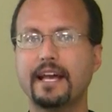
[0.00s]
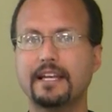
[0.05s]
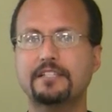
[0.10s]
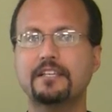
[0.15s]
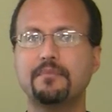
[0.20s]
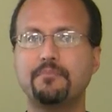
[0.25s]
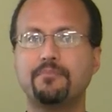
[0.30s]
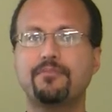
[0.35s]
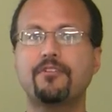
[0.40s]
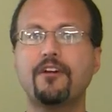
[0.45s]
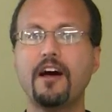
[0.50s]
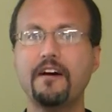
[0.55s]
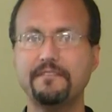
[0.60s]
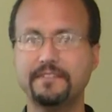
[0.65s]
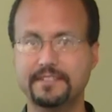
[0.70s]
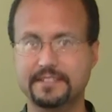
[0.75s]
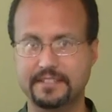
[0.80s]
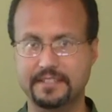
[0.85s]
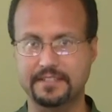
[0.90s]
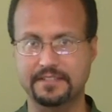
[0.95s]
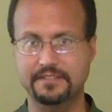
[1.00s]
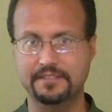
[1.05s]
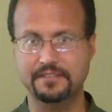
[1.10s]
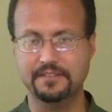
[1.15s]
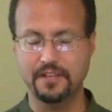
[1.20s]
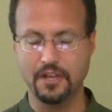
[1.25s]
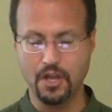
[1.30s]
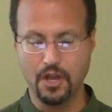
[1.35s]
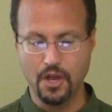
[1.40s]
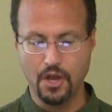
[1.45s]
as a
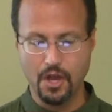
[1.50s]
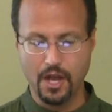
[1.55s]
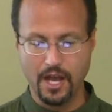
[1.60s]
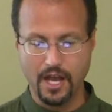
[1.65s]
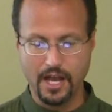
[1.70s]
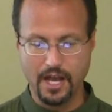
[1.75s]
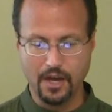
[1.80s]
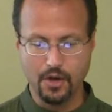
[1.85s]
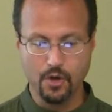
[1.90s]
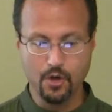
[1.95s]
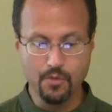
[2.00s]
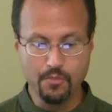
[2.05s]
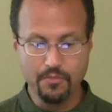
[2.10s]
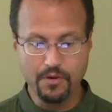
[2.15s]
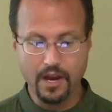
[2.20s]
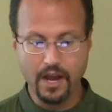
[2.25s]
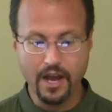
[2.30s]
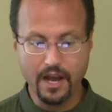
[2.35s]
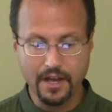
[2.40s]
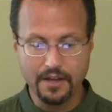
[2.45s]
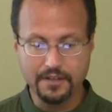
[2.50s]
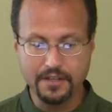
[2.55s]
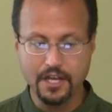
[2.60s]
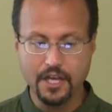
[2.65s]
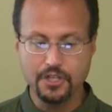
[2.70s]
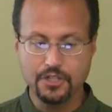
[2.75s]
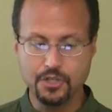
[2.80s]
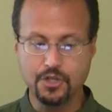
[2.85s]
prophetess to whom God